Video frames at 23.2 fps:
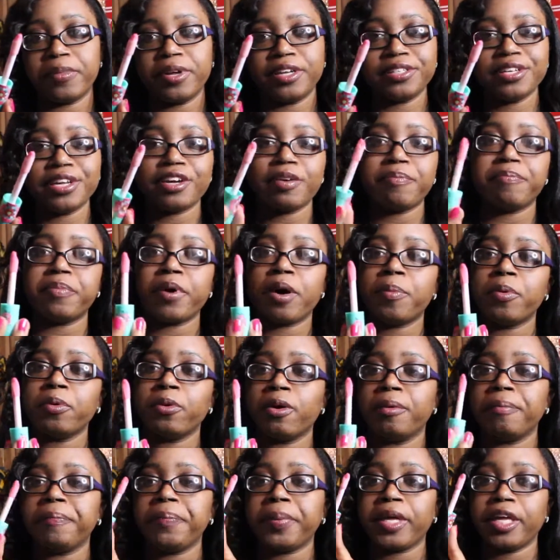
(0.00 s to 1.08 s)
it's like a
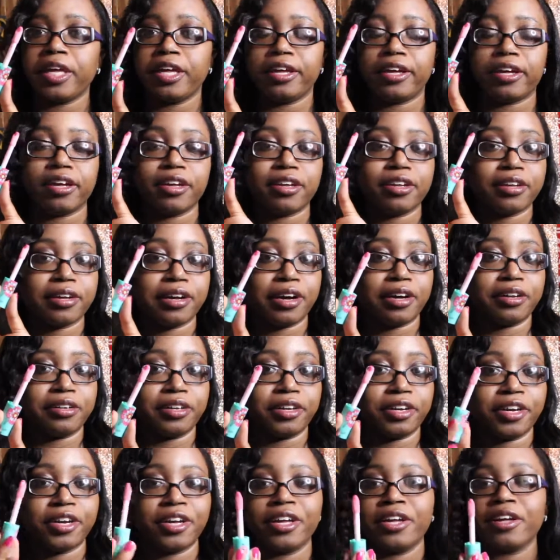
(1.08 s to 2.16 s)
bubblegum pink
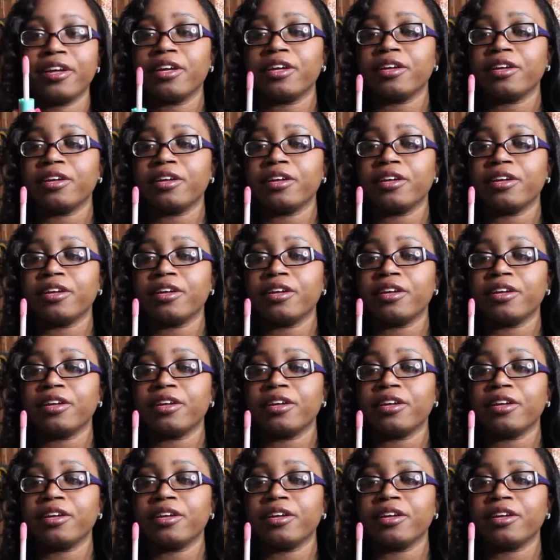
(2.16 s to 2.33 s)
color.